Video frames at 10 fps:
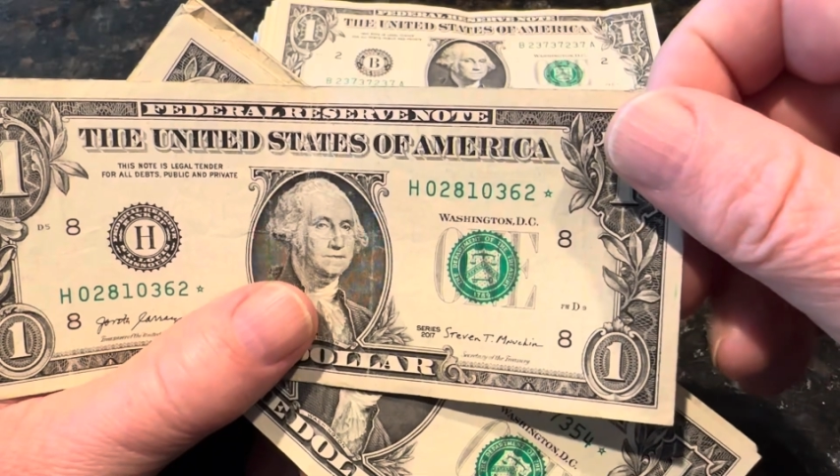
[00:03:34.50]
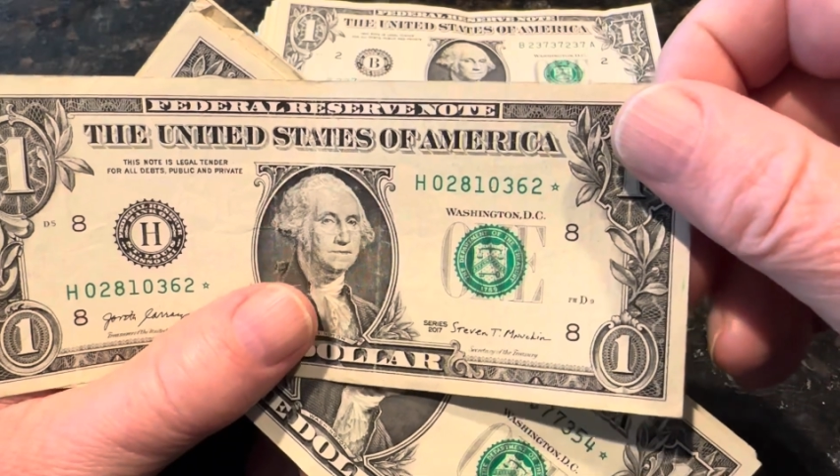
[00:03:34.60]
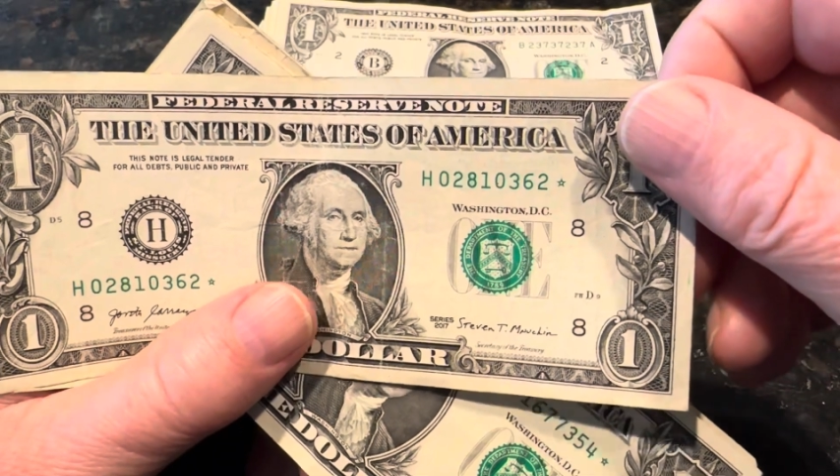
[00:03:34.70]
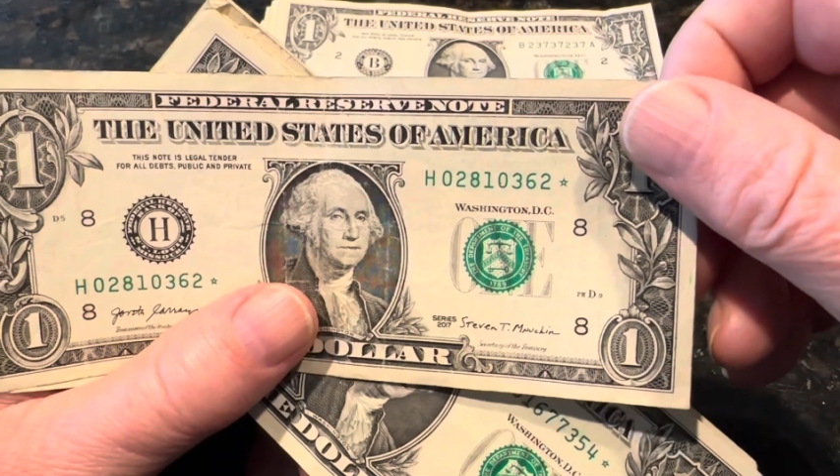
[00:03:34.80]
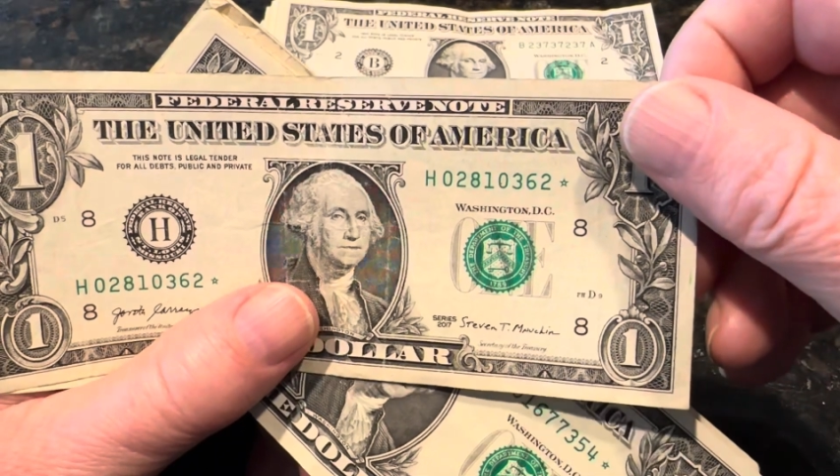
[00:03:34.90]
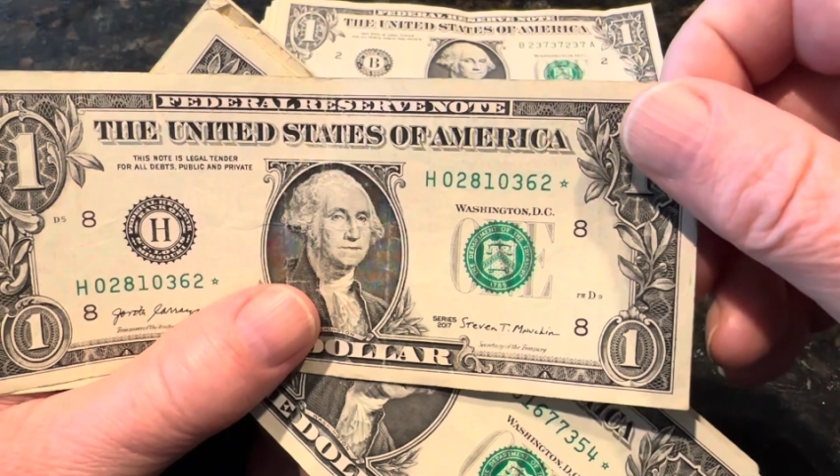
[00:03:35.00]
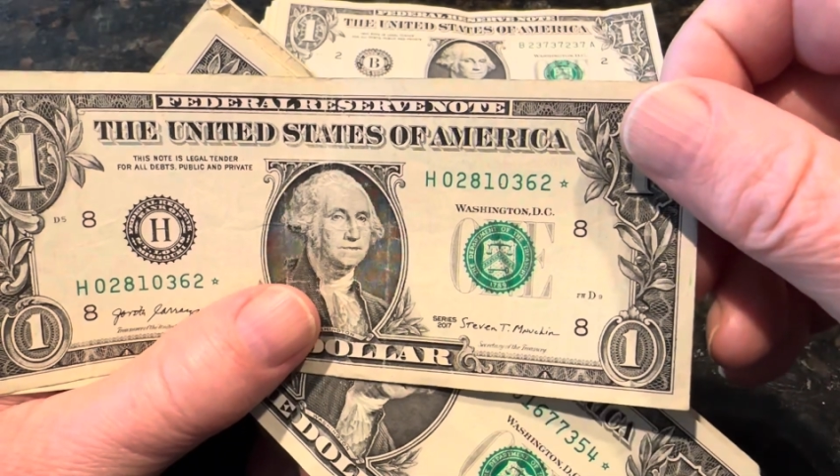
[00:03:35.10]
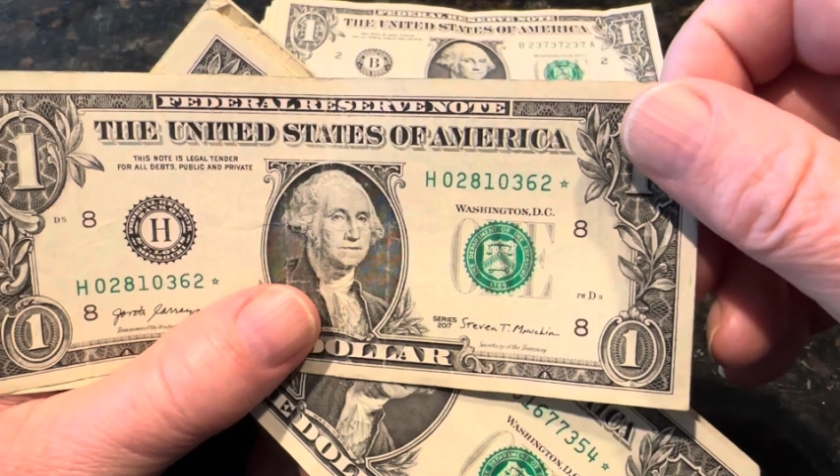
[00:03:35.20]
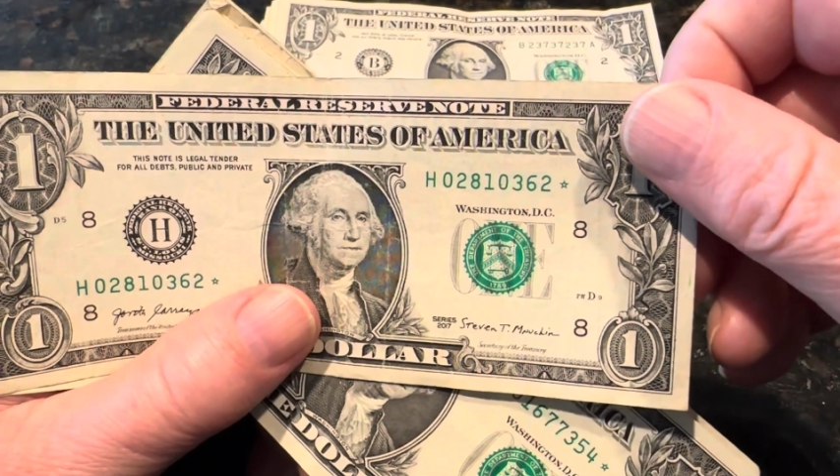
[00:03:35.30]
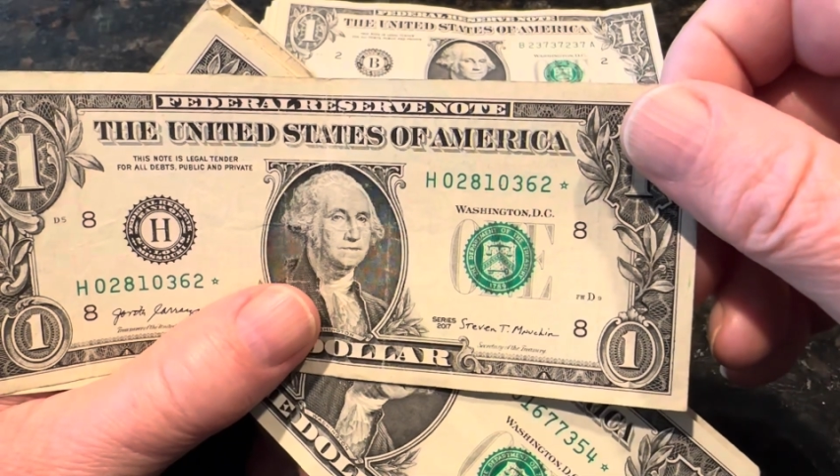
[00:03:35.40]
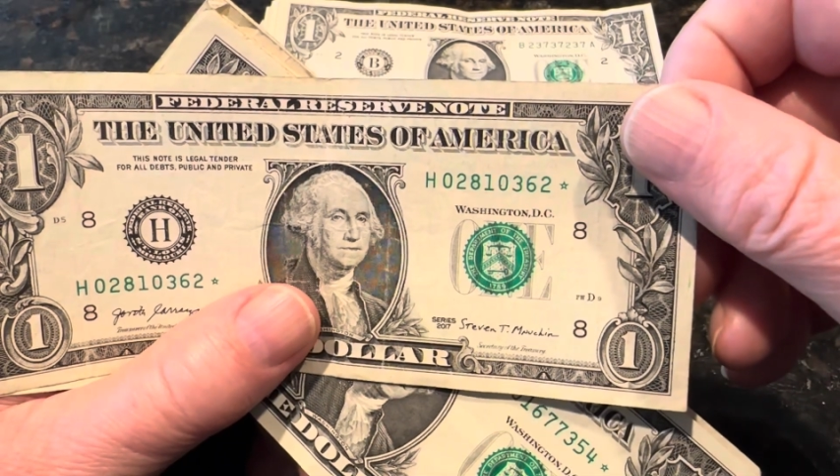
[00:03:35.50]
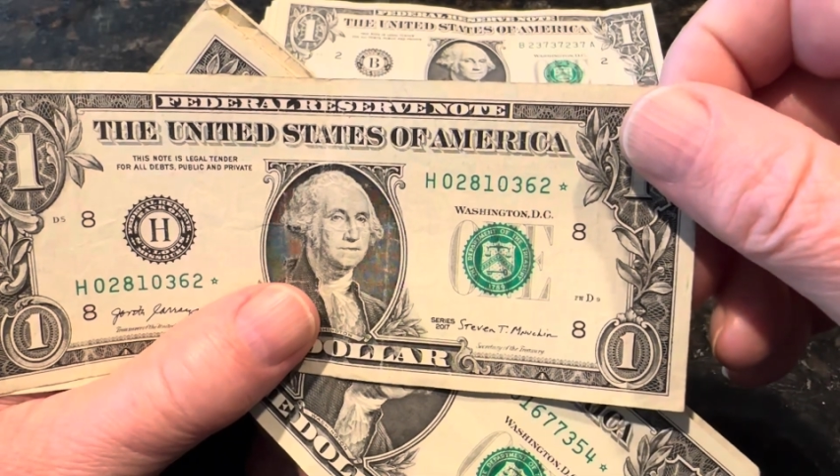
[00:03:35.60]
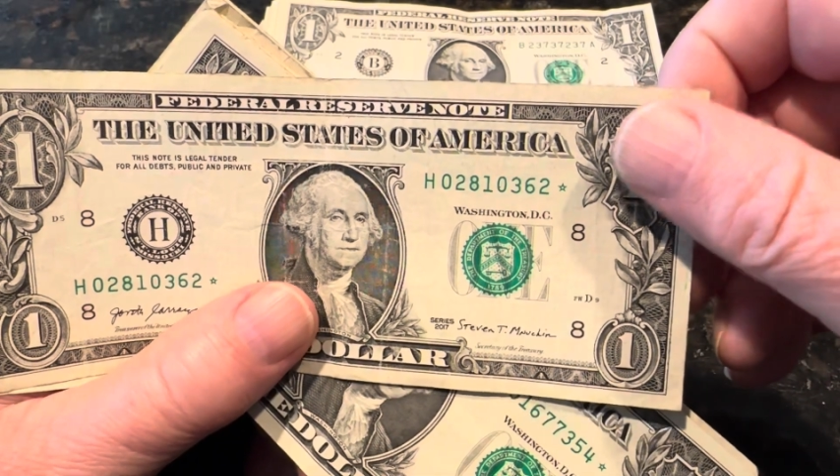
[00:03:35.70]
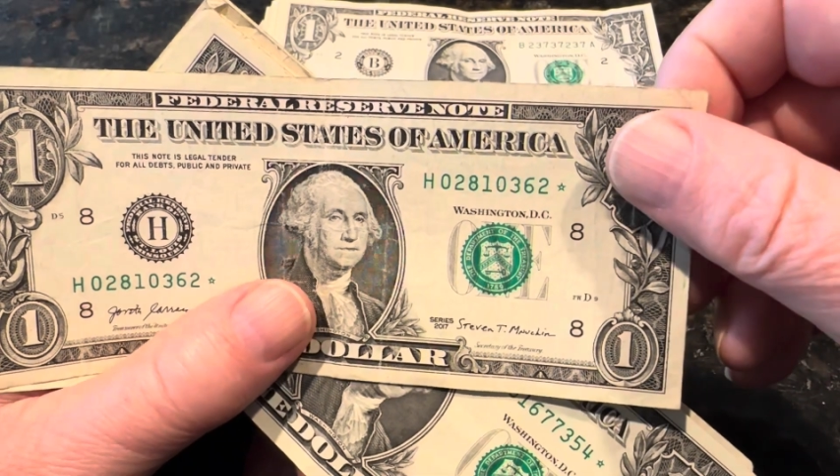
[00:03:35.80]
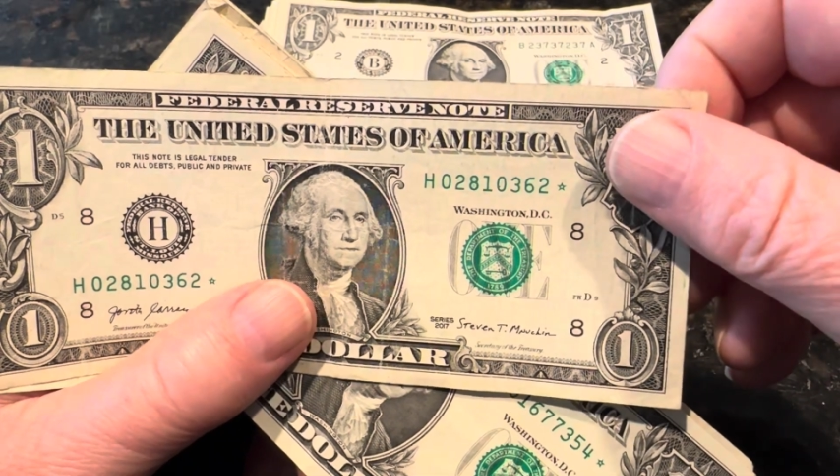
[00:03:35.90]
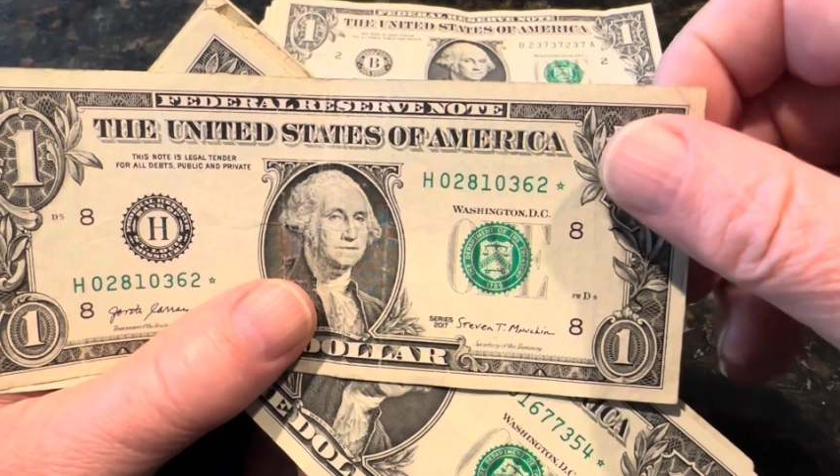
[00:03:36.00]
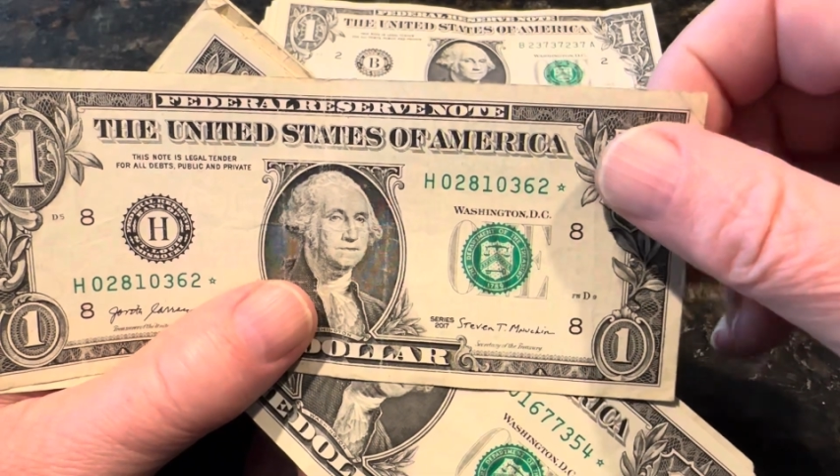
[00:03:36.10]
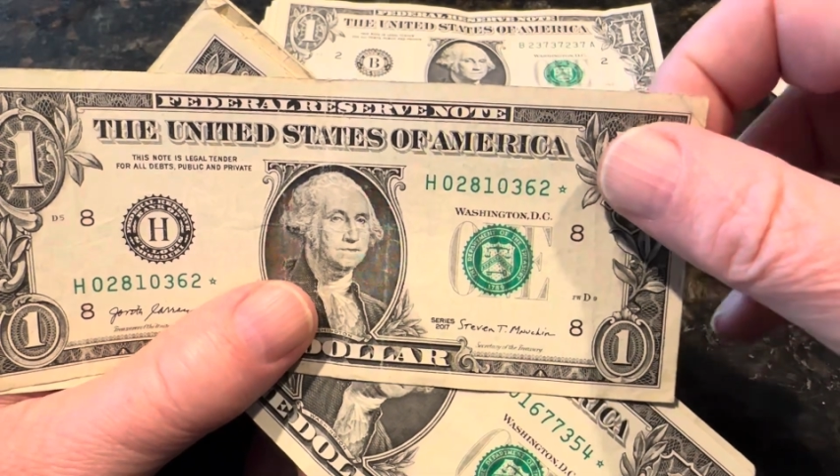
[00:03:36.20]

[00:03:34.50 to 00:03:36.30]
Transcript: Now we're in the St.